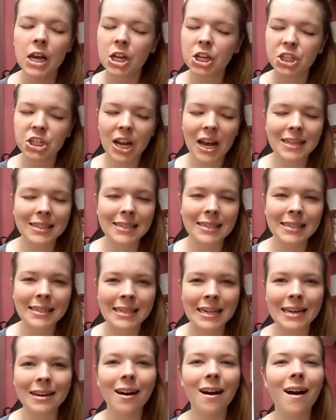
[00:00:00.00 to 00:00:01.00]
She hasn't
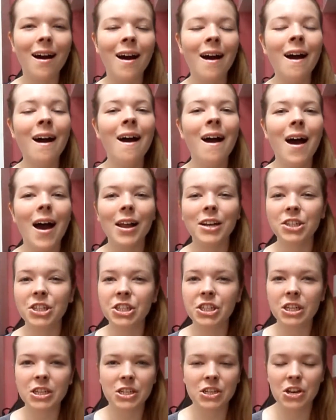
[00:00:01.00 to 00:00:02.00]
seen her and she
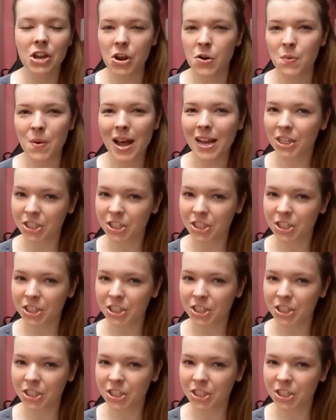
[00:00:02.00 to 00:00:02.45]
doesn't know where